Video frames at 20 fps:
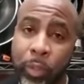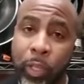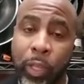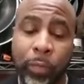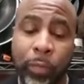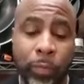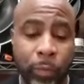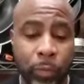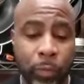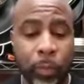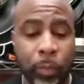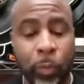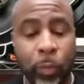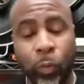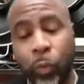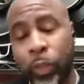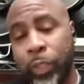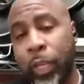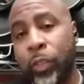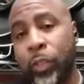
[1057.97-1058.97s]
even for them to
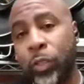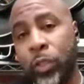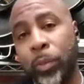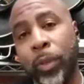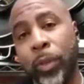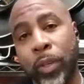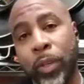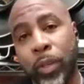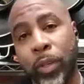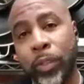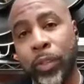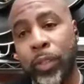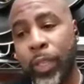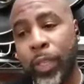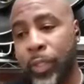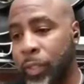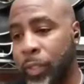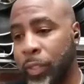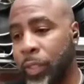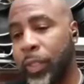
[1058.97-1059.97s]
reach out to you because
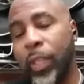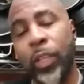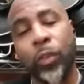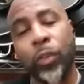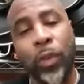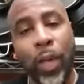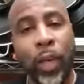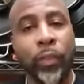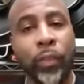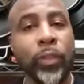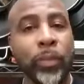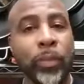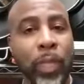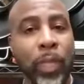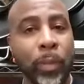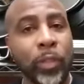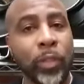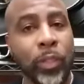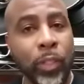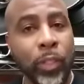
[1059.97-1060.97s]
they see that you have some
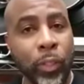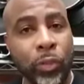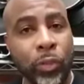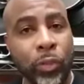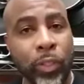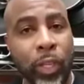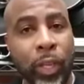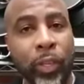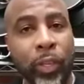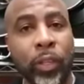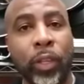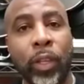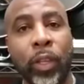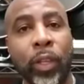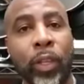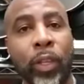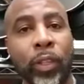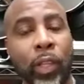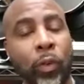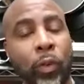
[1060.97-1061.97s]
type of skill set
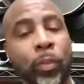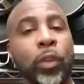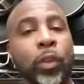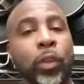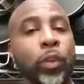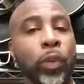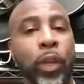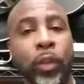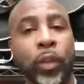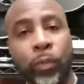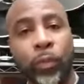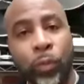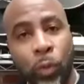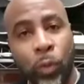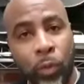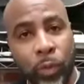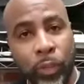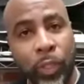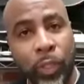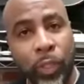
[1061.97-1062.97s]
that would be great
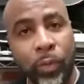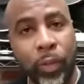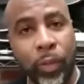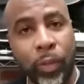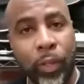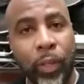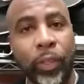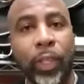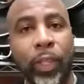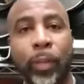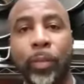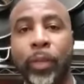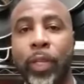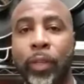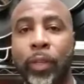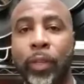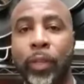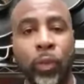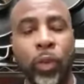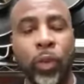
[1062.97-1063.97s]
for the TV, and they
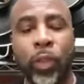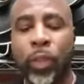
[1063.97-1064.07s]
believe in you.